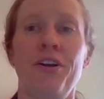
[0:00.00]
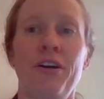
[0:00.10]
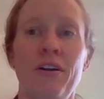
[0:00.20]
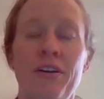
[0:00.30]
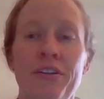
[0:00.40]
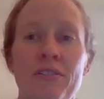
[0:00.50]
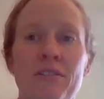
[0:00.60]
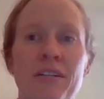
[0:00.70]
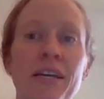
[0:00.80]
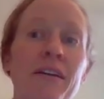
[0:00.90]
you're going to
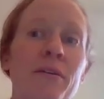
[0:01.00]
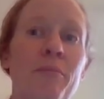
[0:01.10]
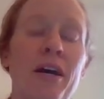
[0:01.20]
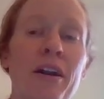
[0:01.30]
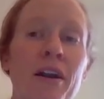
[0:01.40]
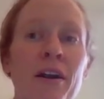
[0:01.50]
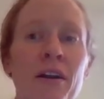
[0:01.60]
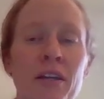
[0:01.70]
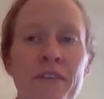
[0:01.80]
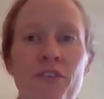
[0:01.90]
understand it better
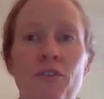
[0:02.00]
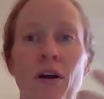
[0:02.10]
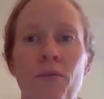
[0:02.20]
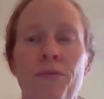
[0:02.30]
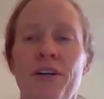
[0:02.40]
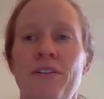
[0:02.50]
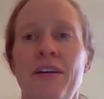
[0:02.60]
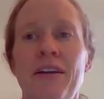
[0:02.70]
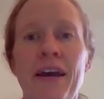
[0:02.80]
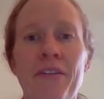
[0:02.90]
if you all work
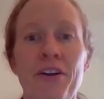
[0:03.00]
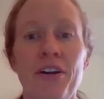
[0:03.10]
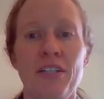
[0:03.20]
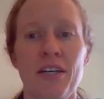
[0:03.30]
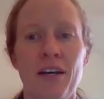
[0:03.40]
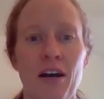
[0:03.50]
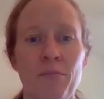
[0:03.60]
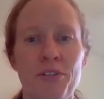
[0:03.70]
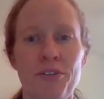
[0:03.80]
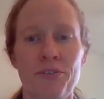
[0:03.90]
together to
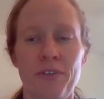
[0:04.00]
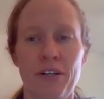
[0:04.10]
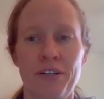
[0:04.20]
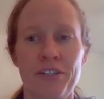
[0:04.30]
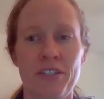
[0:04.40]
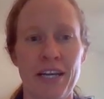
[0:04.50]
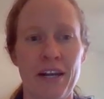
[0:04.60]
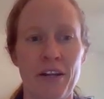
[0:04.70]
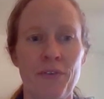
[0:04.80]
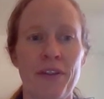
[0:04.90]
come to an
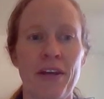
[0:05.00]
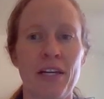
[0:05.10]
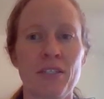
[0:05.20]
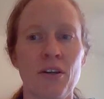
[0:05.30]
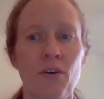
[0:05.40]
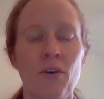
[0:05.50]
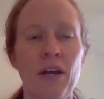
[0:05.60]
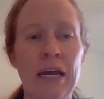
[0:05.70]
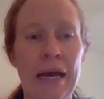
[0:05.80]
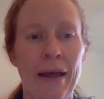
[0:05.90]
understanding with it. So
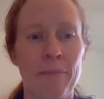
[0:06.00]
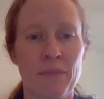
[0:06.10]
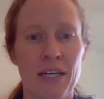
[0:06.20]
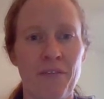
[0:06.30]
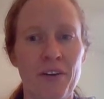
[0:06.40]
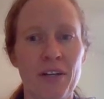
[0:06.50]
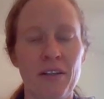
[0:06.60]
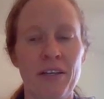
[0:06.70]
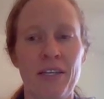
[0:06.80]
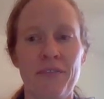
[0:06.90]
I'm
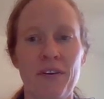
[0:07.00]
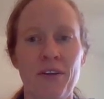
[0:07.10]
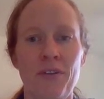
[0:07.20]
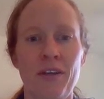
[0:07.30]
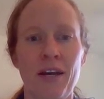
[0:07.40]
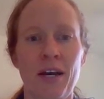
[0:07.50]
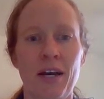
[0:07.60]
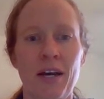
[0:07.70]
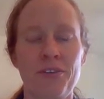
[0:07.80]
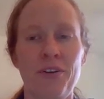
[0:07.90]
definitely giving you the
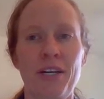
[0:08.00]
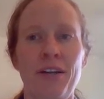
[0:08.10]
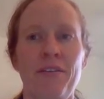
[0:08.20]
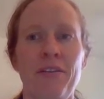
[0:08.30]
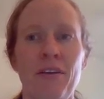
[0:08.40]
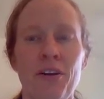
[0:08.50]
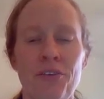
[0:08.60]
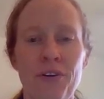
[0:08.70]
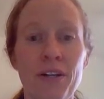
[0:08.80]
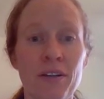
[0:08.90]
opportunity to think
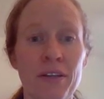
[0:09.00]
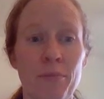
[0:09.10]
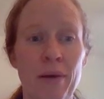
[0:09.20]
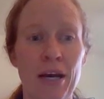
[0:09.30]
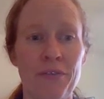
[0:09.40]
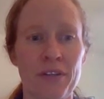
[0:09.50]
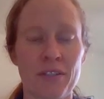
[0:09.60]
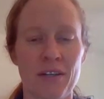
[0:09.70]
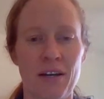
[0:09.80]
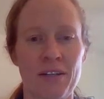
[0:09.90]
critically about
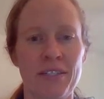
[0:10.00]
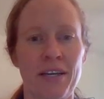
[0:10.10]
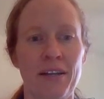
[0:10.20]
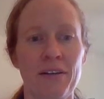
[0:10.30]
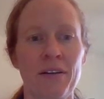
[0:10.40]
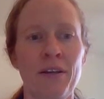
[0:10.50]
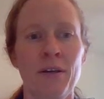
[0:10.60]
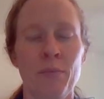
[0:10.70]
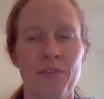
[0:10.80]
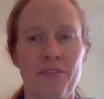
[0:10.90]
this content
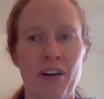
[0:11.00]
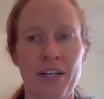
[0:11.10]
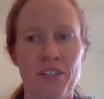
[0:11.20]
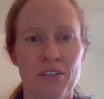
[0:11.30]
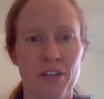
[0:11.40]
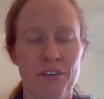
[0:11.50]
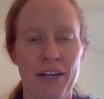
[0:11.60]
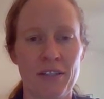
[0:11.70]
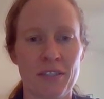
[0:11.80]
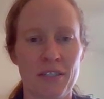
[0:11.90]
before I just go
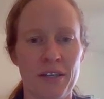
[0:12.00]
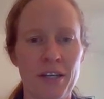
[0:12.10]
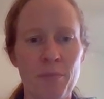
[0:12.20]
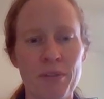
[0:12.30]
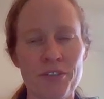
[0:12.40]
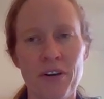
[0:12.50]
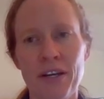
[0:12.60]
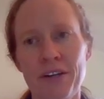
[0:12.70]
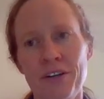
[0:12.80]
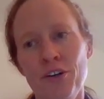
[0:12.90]
ahead and say, yep, it's
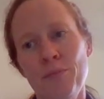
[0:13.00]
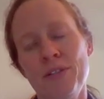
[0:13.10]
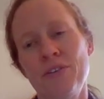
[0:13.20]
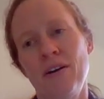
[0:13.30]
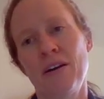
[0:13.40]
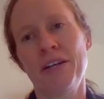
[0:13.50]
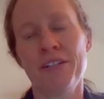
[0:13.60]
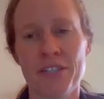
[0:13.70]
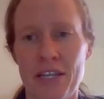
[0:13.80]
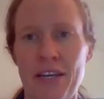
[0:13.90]
right, or nope, it's wrong,
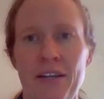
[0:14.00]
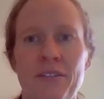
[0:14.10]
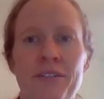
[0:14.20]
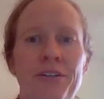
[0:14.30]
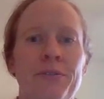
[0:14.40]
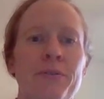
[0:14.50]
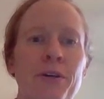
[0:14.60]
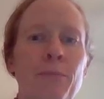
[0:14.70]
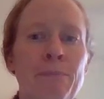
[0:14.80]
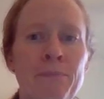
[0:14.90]
here's the answer. So